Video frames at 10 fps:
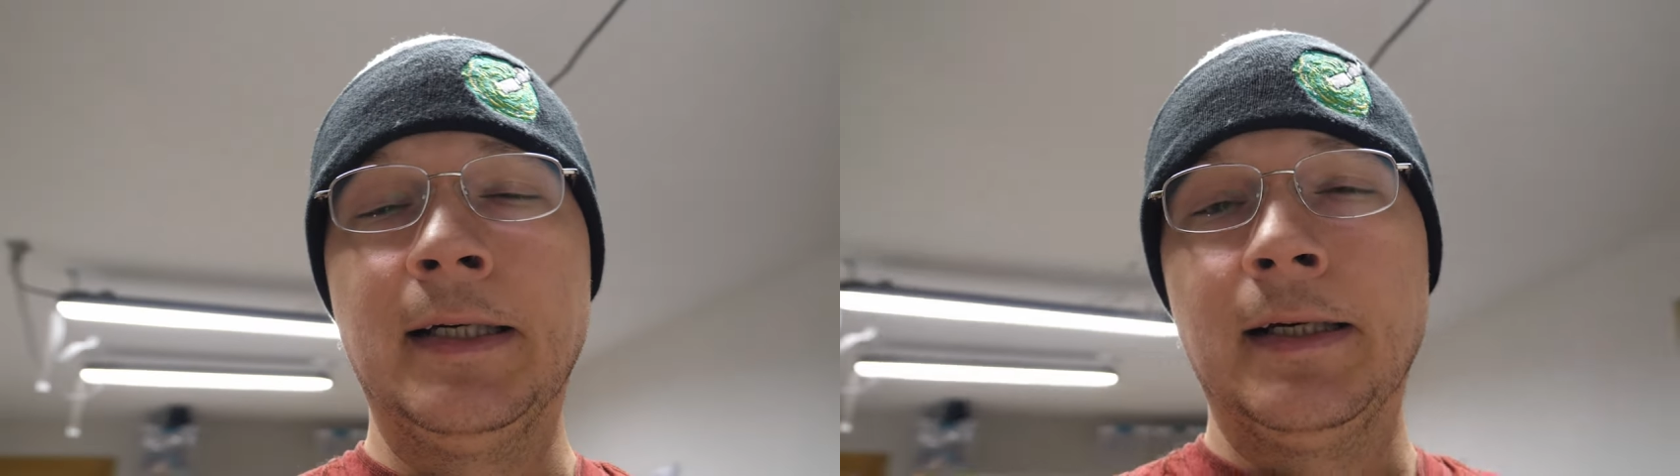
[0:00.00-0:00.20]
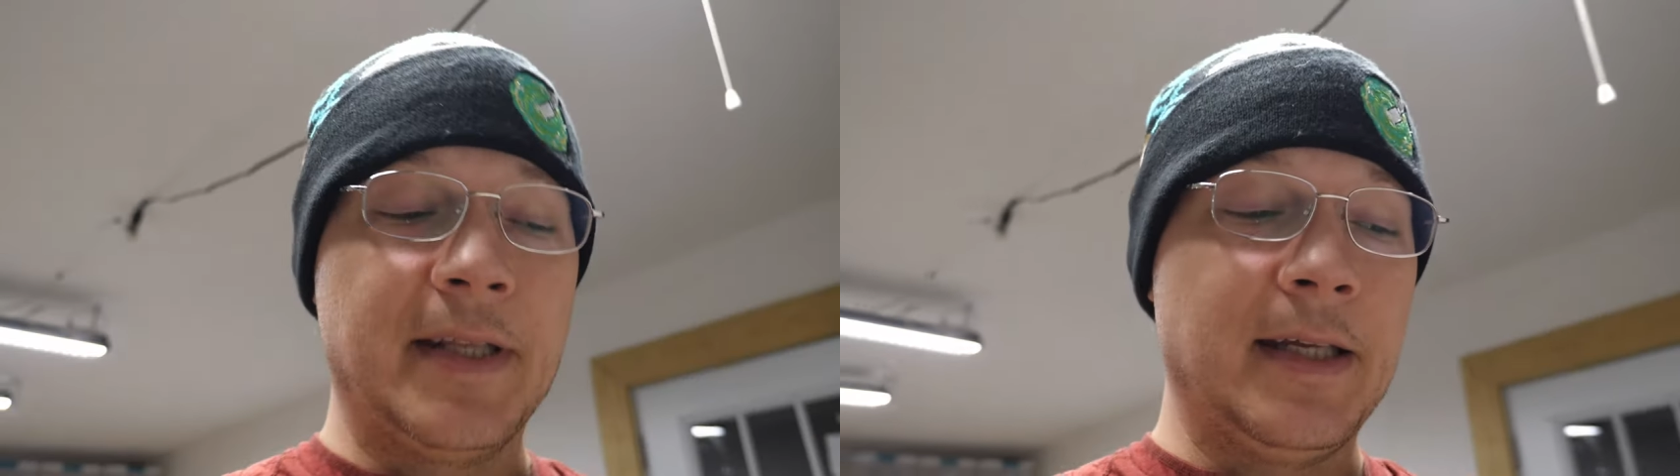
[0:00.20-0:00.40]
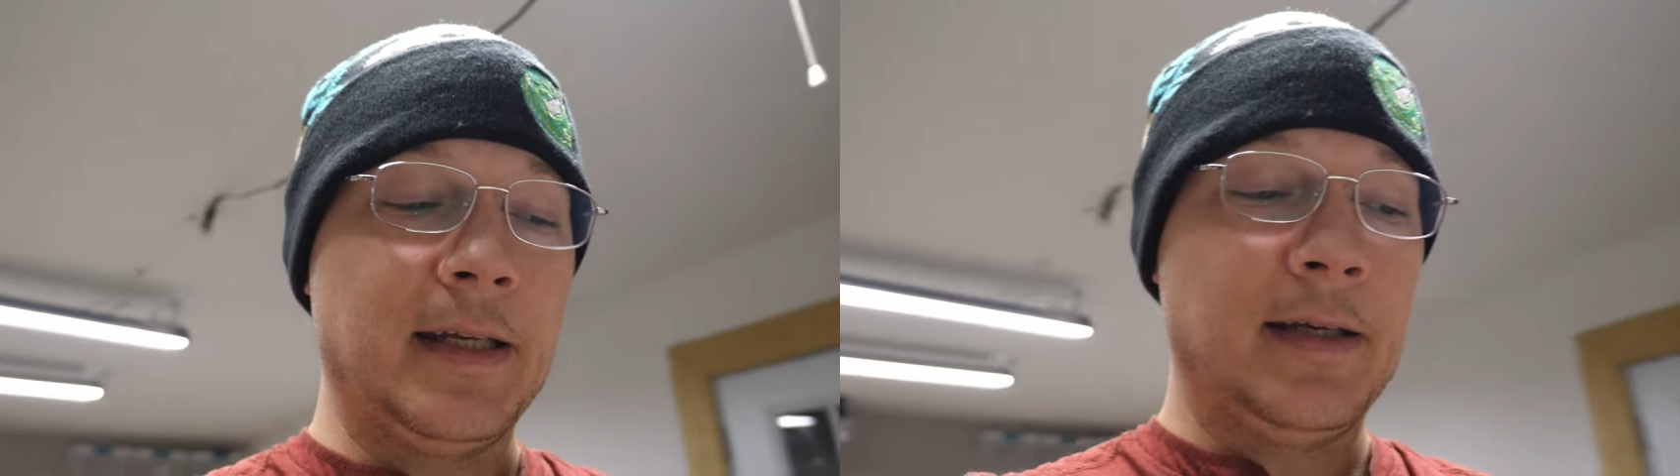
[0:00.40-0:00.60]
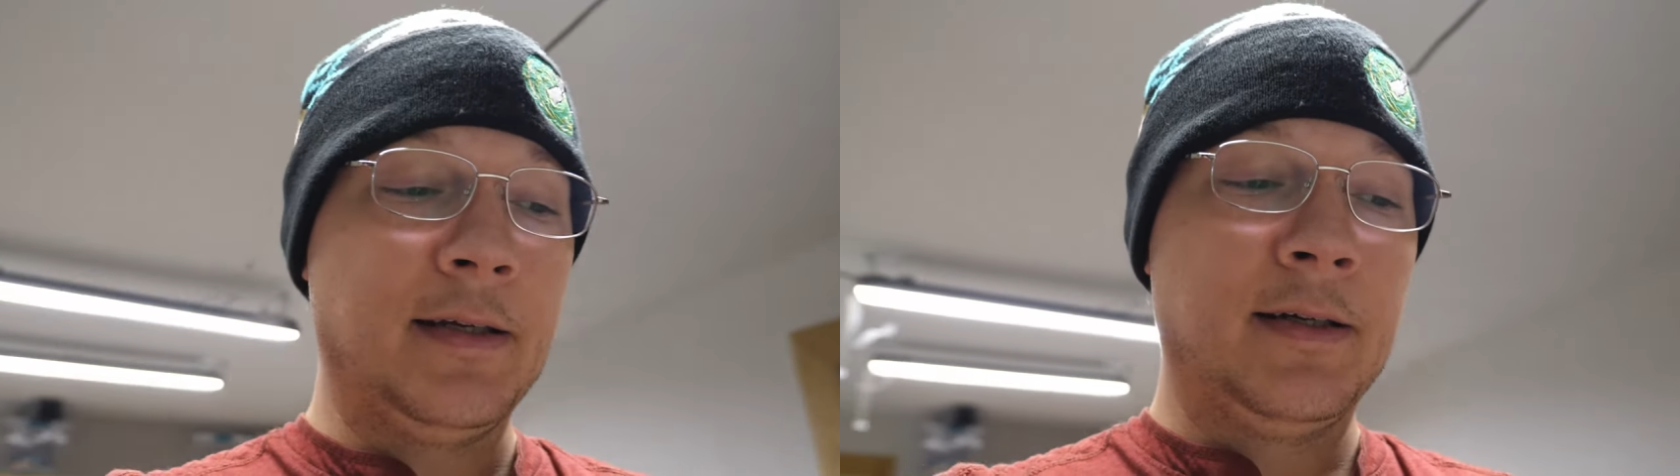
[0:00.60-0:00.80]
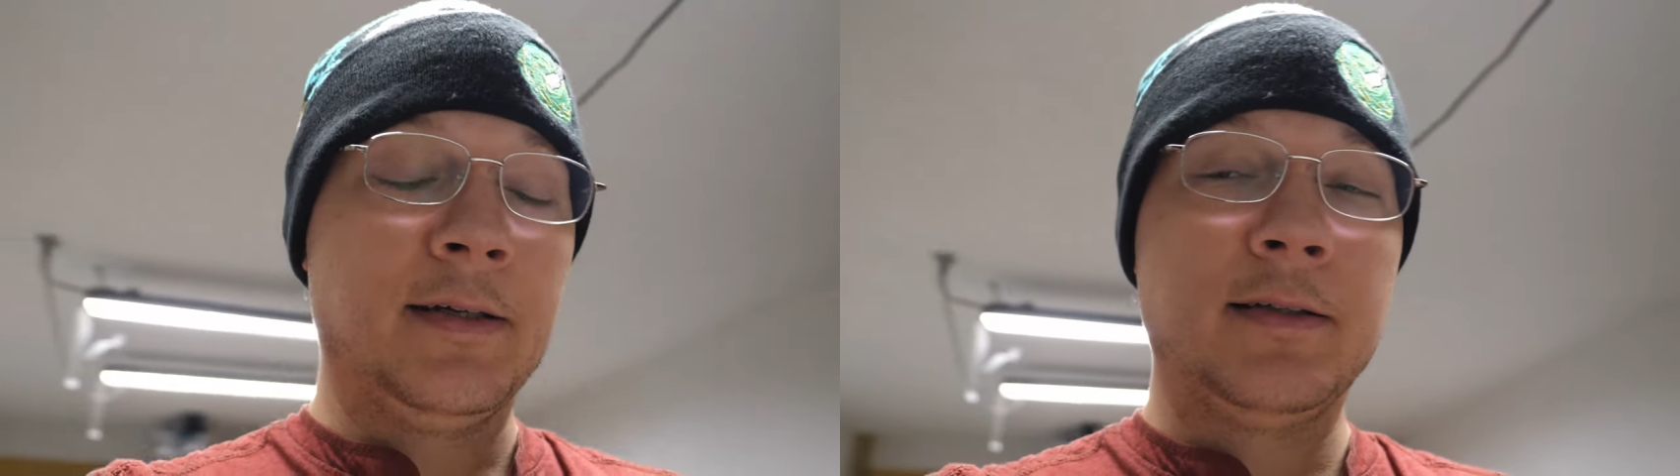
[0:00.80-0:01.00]
The
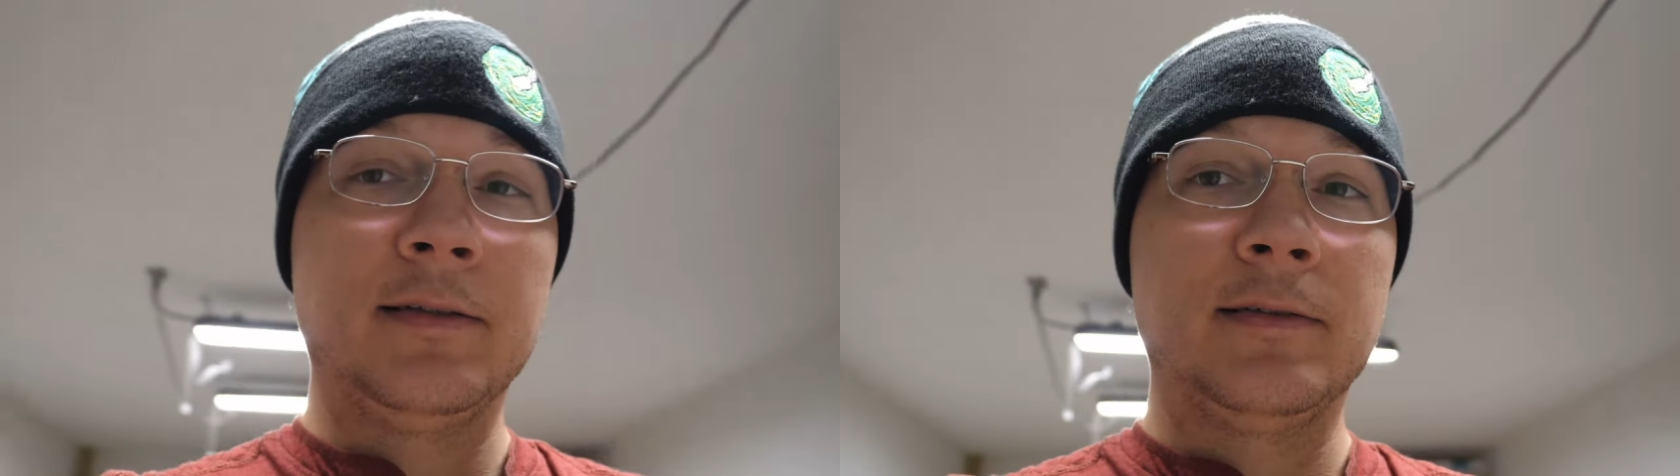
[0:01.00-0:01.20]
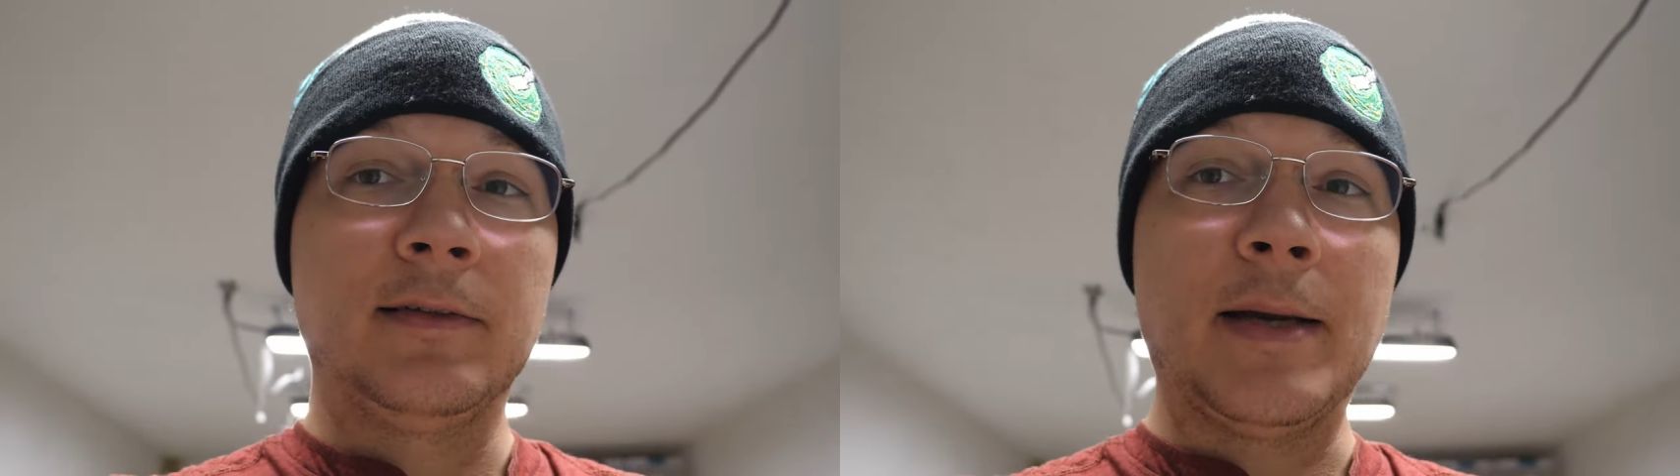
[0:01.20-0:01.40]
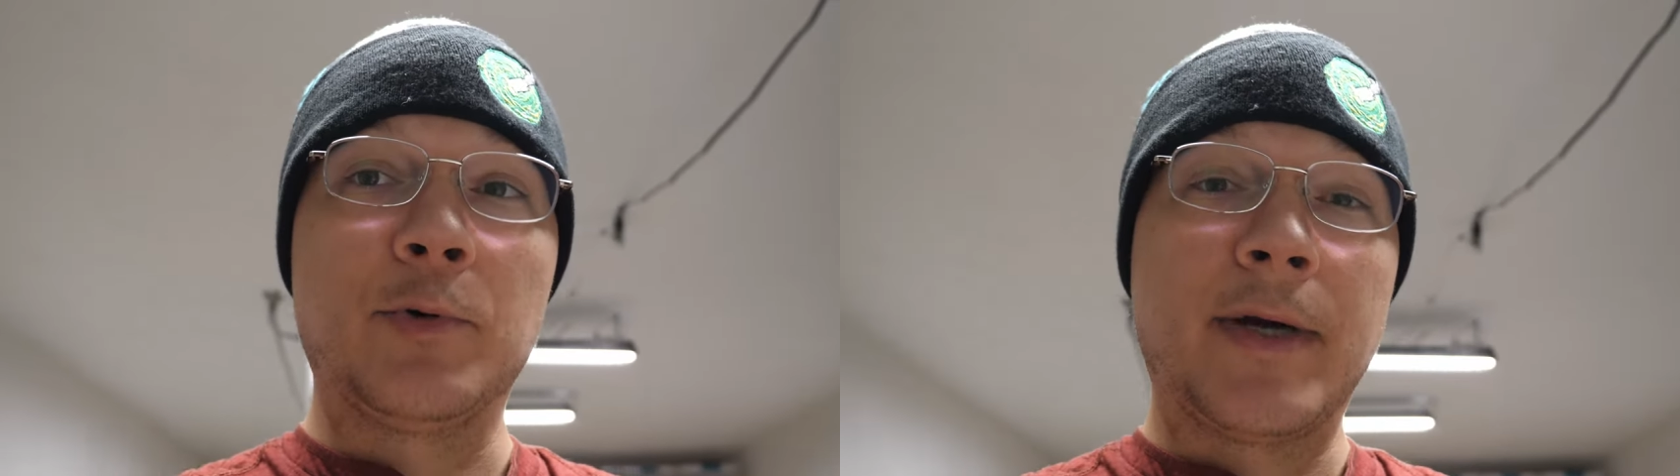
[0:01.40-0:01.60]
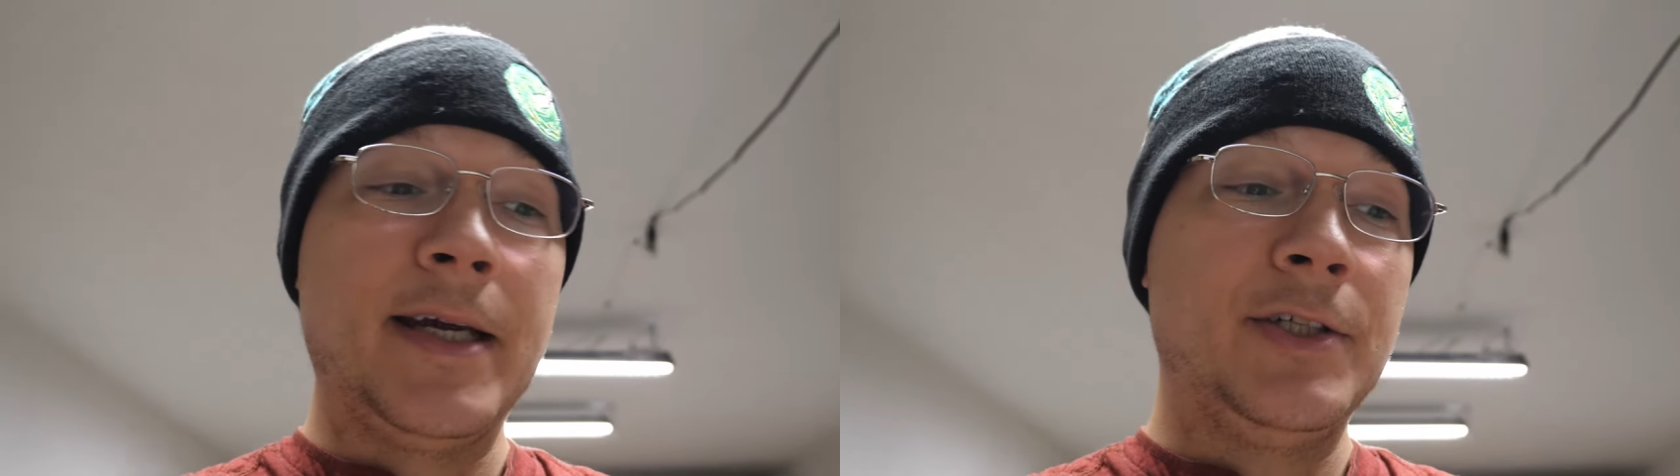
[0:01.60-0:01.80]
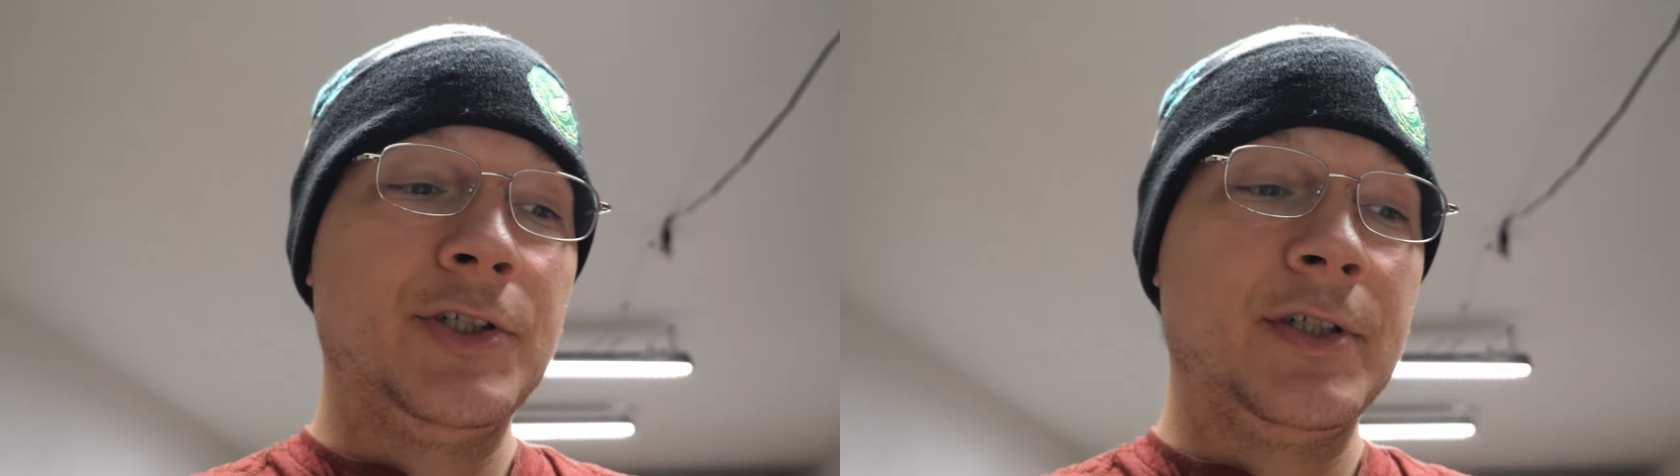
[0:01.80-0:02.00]
Label
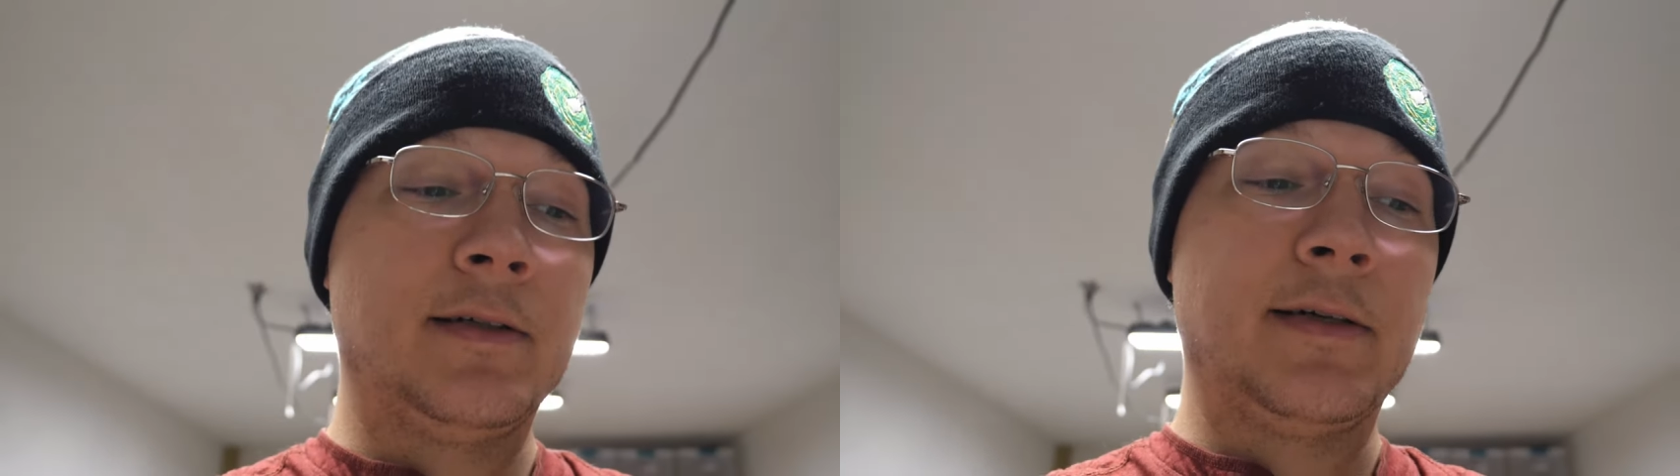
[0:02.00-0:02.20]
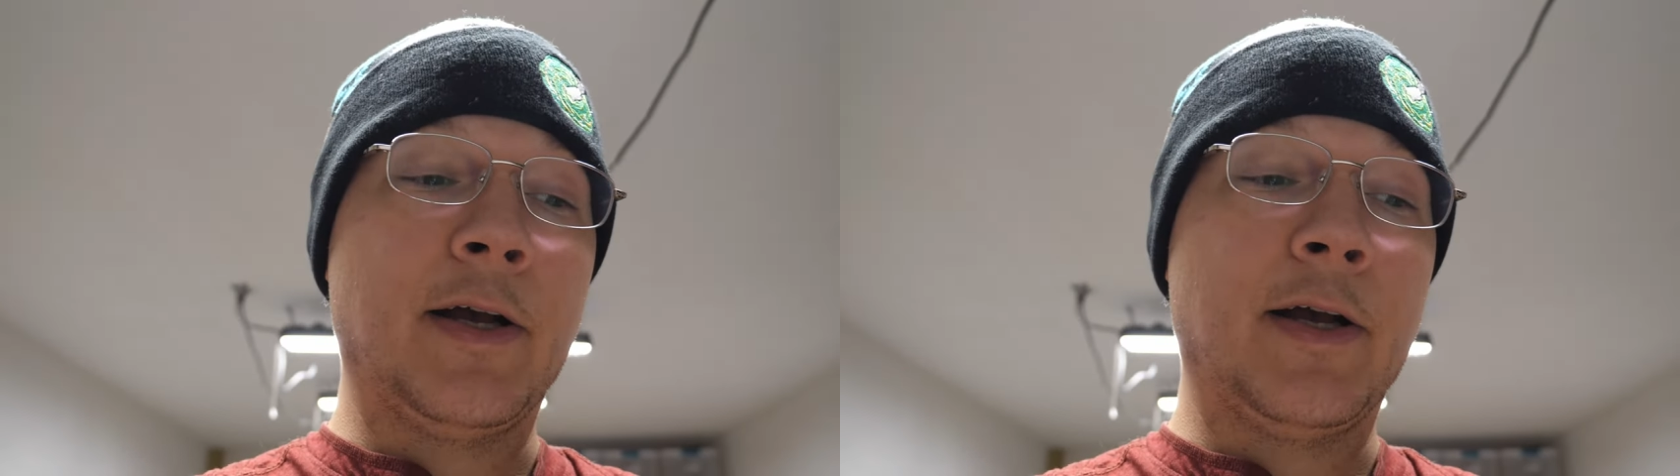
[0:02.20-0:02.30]
Range